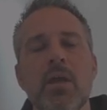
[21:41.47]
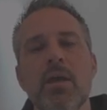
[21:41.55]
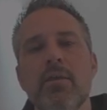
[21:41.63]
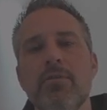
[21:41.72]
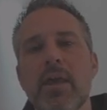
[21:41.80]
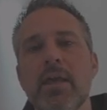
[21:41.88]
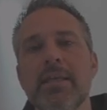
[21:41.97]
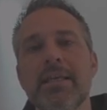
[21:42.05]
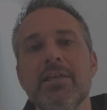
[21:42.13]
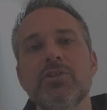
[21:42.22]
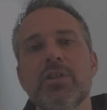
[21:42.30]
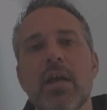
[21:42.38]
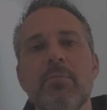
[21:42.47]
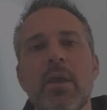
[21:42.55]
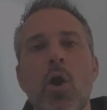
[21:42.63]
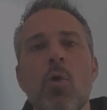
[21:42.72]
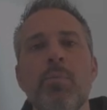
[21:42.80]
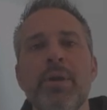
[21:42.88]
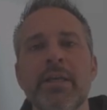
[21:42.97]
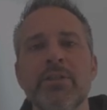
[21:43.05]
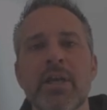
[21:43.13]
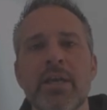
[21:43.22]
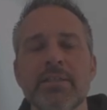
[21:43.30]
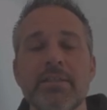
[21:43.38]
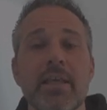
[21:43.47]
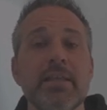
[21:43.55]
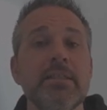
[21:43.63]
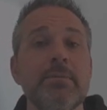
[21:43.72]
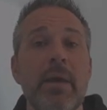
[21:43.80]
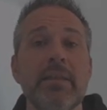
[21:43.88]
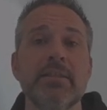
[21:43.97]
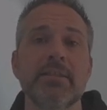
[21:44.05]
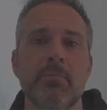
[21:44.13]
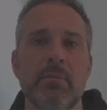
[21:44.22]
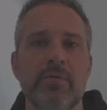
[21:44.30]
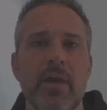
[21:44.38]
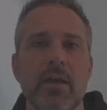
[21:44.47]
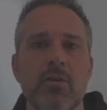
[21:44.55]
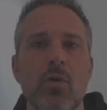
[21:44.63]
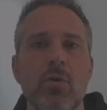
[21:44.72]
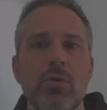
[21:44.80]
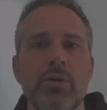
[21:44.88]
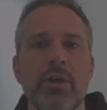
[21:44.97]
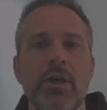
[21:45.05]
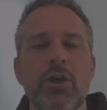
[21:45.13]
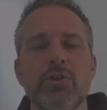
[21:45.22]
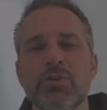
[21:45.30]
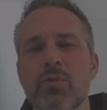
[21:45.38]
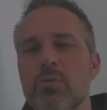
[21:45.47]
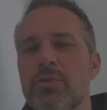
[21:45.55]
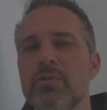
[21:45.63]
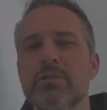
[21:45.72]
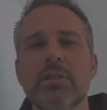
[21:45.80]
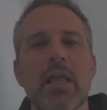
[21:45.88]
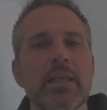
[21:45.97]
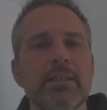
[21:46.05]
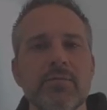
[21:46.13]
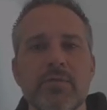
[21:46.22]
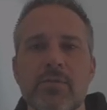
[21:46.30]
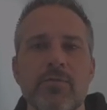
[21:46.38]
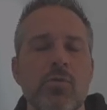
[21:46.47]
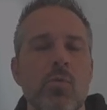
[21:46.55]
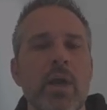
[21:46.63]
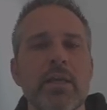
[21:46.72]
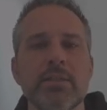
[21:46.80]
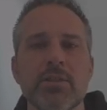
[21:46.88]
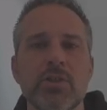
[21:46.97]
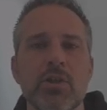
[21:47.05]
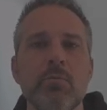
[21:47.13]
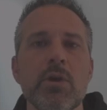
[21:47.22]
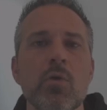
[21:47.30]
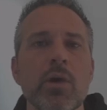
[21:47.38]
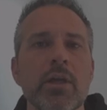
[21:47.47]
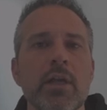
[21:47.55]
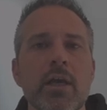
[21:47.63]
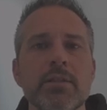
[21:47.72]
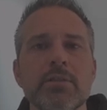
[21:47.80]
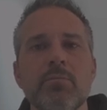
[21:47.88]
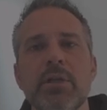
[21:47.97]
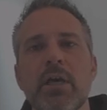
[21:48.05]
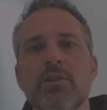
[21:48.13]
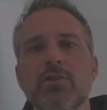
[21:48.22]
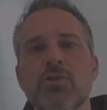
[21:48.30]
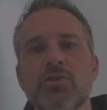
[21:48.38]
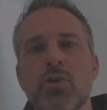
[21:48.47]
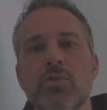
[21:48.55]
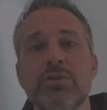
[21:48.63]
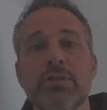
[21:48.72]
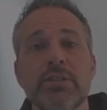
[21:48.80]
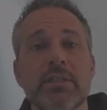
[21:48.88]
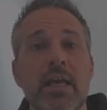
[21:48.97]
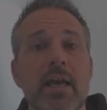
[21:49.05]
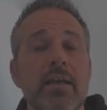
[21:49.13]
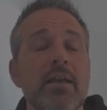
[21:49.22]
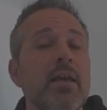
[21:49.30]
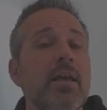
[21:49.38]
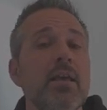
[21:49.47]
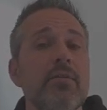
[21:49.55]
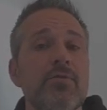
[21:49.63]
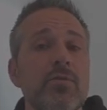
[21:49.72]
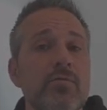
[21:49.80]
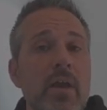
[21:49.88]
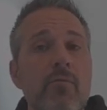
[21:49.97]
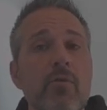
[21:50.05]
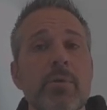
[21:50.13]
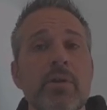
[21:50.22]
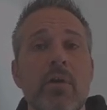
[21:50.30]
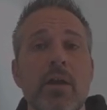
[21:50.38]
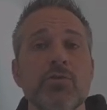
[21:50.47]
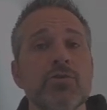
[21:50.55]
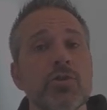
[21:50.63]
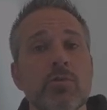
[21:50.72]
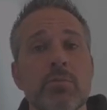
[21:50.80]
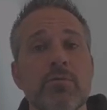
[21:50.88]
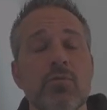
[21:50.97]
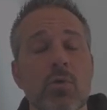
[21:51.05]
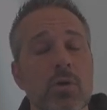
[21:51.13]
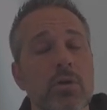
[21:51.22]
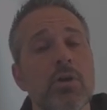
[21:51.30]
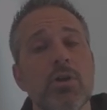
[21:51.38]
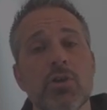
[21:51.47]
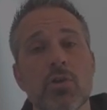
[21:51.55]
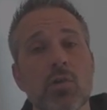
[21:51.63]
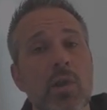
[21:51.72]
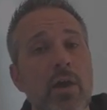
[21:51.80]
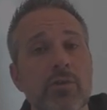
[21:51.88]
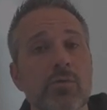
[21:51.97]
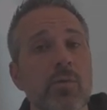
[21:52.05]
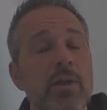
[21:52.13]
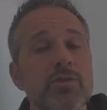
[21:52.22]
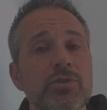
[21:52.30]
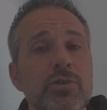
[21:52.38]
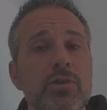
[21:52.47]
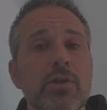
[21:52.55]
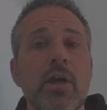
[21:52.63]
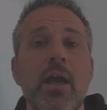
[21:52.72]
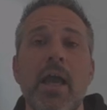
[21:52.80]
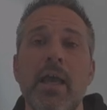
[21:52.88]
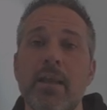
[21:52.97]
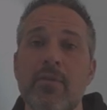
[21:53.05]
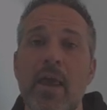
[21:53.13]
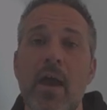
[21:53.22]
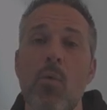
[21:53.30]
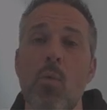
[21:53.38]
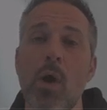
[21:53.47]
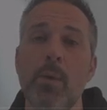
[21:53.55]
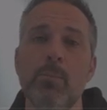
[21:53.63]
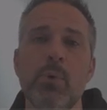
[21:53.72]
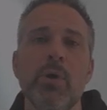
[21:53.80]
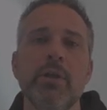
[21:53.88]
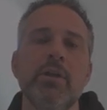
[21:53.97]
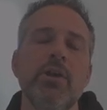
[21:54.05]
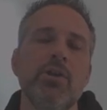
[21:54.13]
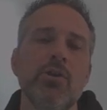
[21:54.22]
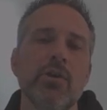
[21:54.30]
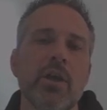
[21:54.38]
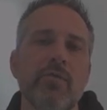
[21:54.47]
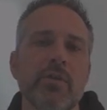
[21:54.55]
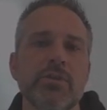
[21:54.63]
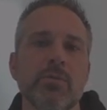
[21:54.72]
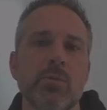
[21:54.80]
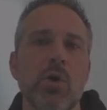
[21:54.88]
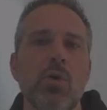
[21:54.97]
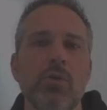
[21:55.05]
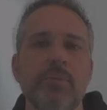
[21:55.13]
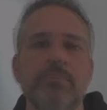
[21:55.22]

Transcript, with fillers: Then each time they open a chest, they spend some of that gold. So there's lots of different ways this could be organized, but I just chose to say, if you've never been registered before, you're allowed to register and at that one point, you're given some gold.